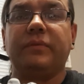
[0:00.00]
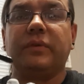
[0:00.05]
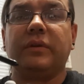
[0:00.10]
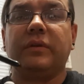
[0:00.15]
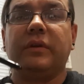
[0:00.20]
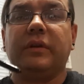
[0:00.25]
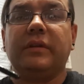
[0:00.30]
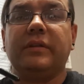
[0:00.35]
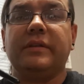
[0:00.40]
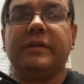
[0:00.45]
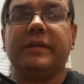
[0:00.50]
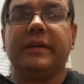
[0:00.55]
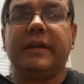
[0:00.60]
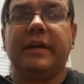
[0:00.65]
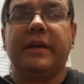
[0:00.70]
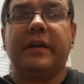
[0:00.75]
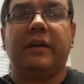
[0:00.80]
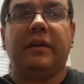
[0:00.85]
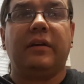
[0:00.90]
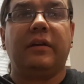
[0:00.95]
you can see
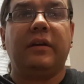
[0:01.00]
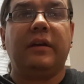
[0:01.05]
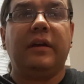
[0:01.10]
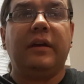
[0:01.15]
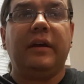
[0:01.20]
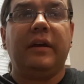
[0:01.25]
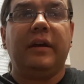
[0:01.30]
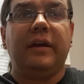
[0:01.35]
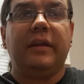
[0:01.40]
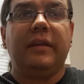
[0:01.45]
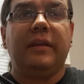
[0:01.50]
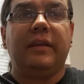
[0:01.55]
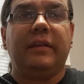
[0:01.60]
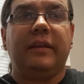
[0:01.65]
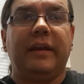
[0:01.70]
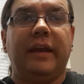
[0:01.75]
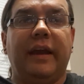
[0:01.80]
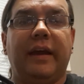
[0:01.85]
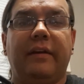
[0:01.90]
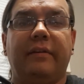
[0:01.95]
here that
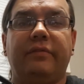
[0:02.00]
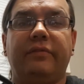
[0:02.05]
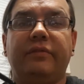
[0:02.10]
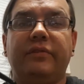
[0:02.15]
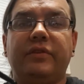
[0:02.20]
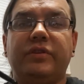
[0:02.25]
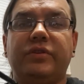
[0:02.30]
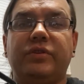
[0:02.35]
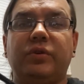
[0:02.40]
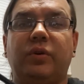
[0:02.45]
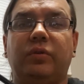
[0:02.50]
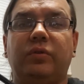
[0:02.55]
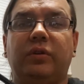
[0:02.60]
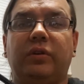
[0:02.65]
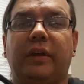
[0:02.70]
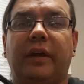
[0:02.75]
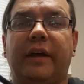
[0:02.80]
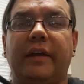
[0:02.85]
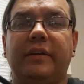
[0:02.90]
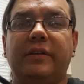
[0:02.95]
they have
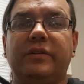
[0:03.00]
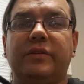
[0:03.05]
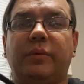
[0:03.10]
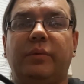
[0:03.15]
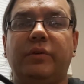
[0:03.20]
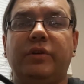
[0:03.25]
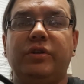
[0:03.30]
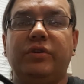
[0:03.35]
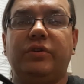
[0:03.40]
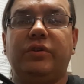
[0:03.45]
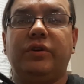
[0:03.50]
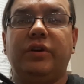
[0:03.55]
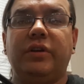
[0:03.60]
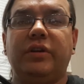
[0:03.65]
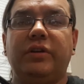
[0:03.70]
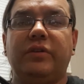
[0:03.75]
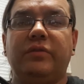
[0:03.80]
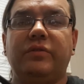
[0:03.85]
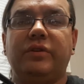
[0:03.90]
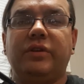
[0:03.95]
shoulder lines. So what you
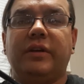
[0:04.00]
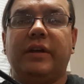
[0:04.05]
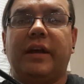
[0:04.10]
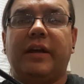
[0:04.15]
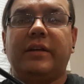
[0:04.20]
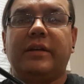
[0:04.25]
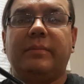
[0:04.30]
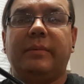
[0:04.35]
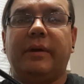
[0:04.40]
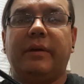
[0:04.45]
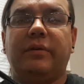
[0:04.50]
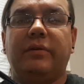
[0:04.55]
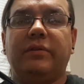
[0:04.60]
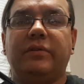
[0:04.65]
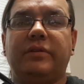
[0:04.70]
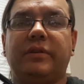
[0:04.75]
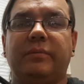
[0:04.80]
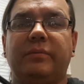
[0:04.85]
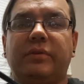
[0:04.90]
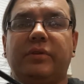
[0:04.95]
could do is you could actually
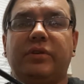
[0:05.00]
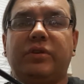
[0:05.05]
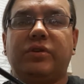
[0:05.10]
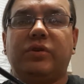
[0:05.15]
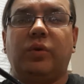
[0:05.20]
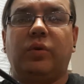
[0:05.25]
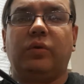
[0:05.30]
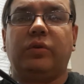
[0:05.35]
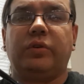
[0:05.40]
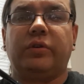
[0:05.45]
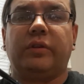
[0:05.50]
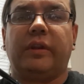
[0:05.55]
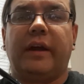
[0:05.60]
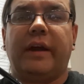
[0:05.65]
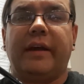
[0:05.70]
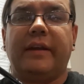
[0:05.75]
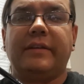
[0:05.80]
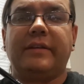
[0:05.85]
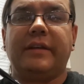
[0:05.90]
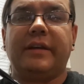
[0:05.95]
make some of the shoulder
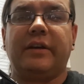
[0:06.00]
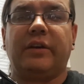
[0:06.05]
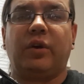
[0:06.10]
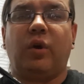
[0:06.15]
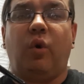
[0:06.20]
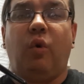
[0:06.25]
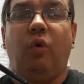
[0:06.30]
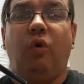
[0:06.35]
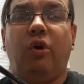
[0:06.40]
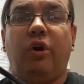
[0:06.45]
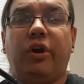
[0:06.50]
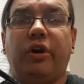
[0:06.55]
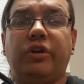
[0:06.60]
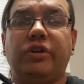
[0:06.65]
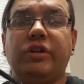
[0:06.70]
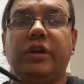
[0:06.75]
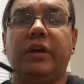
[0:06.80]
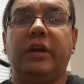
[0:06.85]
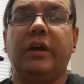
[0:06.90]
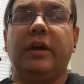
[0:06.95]
lines here
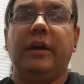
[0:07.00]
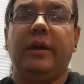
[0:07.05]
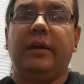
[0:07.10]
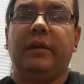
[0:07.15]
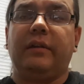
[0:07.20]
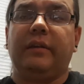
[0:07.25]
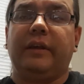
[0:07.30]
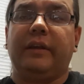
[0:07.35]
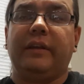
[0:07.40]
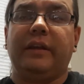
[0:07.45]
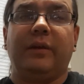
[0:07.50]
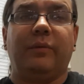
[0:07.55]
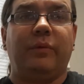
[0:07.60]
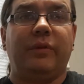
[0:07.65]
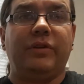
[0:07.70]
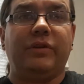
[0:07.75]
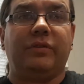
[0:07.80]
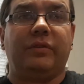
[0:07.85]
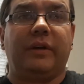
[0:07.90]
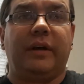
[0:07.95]
orange, like the
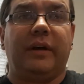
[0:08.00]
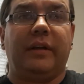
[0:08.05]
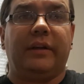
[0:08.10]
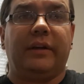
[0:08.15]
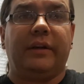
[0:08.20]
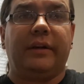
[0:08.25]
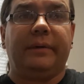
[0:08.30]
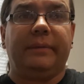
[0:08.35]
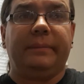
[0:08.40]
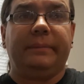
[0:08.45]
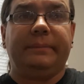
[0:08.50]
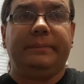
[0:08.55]
original color,